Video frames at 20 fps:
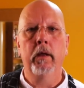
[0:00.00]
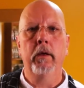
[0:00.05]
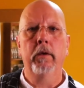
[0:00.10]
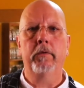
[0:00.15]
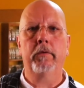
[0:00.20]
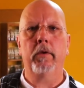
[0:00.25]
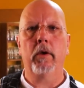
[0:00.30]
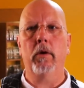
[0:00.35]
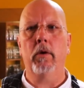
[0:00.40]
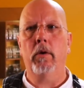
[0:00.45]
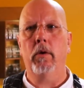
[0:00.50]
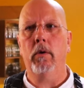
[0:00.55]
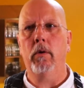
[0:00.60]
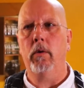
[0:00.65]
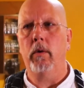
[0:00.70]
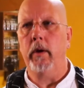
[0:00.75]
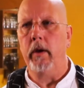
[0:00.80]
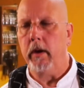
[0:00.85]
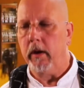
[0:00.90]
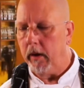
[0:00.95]

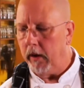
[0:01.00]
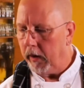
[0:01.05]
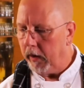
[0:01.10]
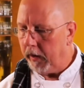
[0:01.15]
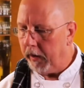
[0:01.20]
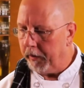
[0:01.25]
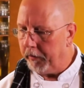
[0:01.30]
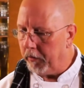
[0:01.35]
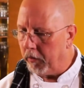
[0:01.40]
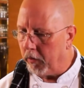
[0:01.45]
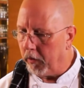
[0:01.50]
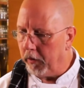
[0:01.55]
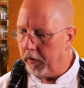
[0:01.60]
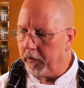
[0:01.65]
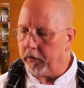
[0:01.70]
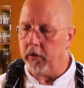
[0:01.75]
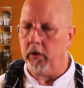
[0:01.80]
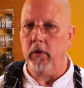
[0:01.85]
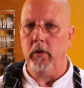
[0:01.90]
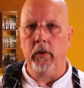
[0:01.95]
So in
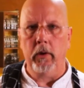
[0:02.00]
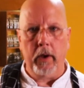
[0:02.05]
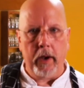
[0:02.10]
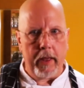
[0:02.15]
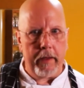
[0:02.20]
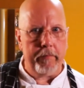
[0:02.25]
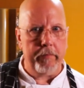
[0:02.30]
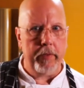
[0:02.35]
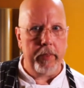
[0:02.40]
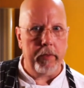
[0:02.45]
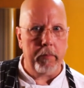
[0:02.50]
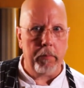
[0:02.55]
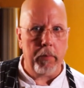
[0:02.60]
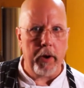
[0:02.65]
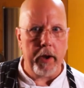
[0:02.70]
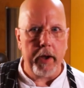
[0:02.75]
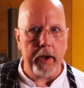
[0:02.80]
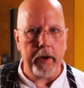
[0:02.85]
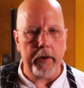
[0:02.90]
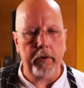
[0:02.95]
order to leaven the
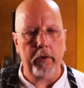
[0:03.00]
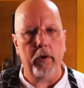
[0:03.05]
bread,